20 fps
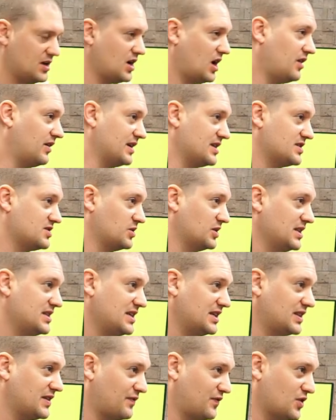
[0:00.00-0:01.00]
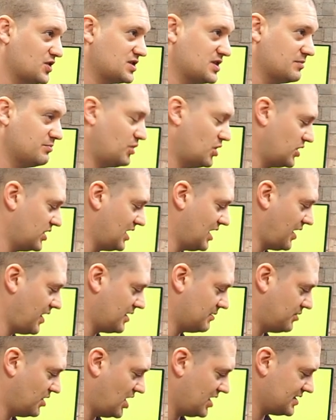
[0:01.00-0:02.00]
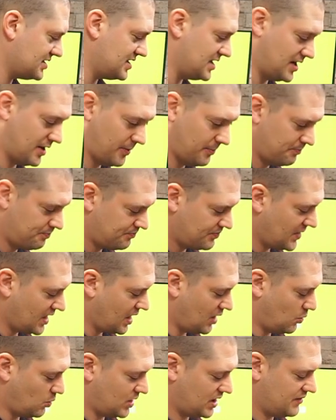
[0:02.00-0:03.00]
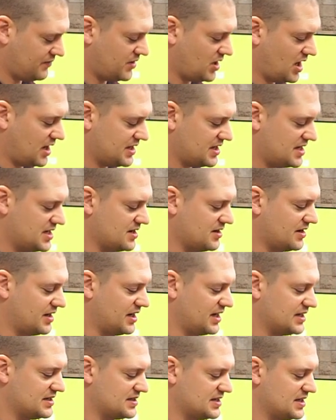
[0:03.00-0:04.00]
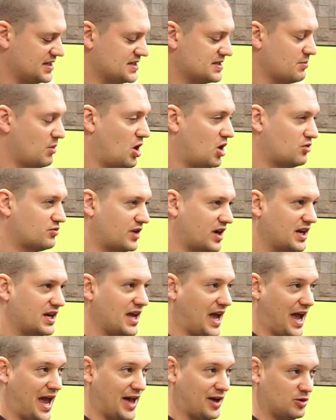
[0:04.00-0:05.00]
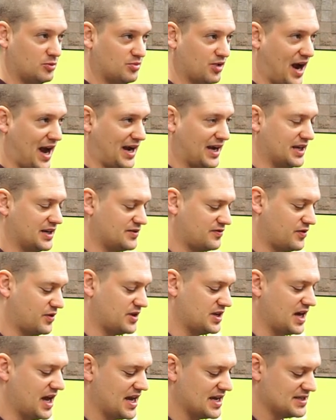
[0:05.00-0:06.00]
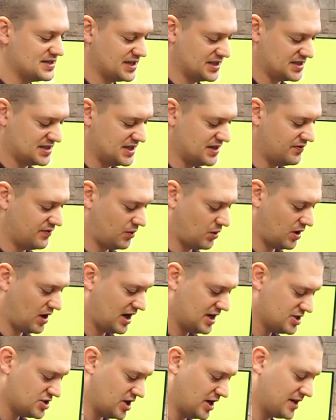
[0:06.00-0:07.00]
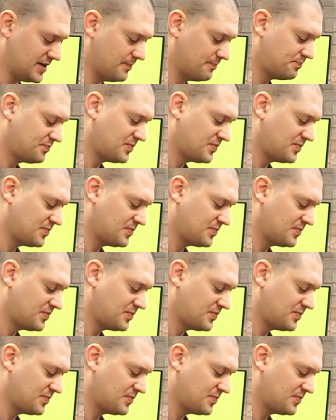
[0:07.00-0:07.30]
All right, so let's get the first component out of the box here. What I've got here is the small rig L bracket for the a6400.